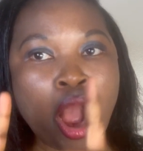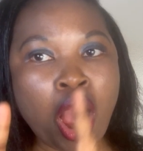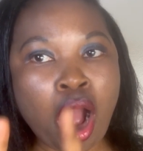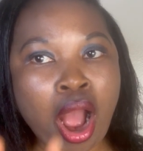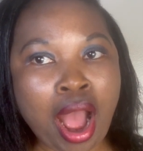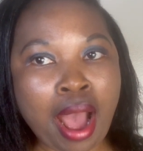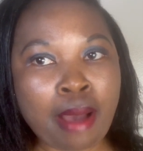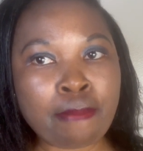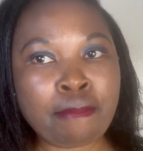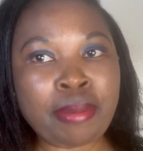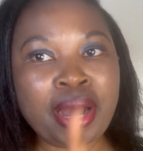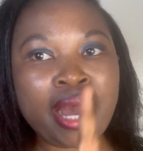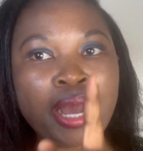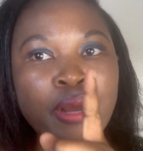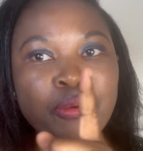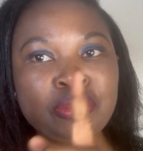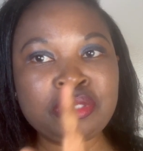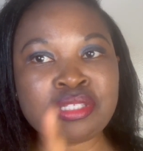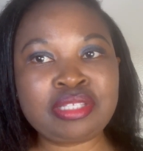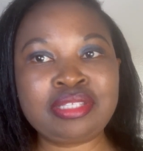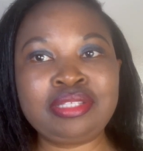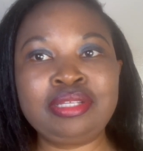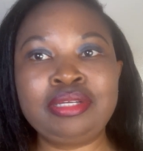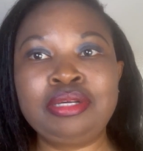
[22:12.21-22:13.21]

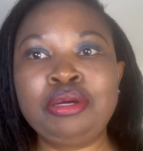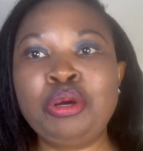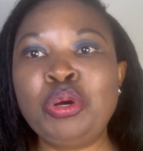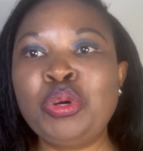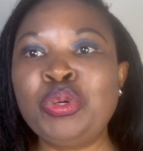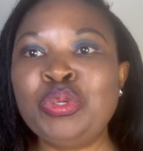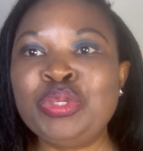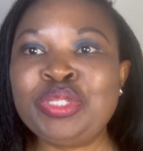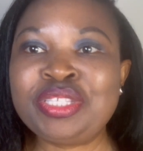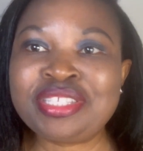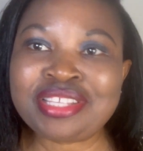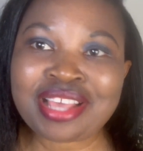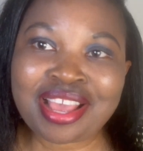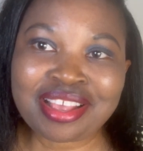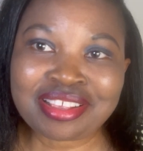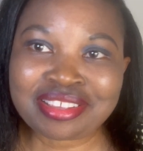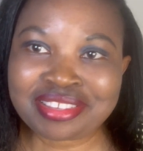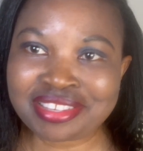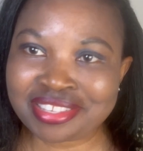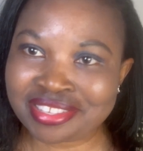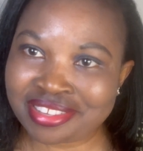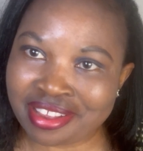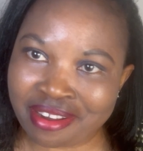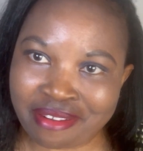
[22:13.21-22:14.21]
about the oath
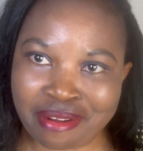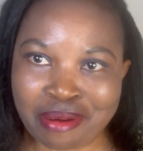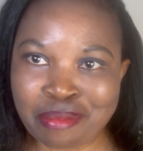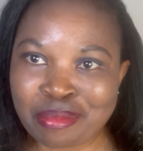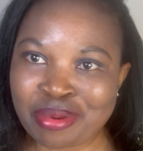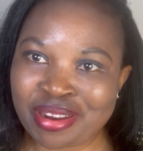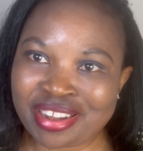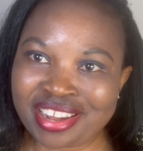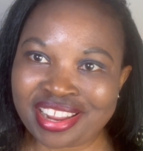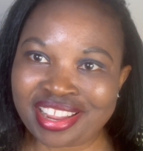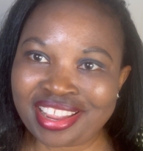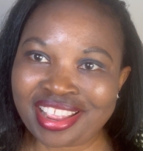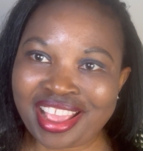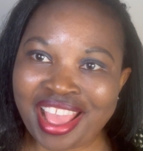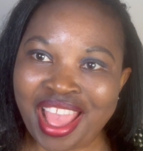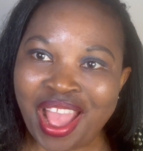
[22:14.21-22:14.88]
ceremony.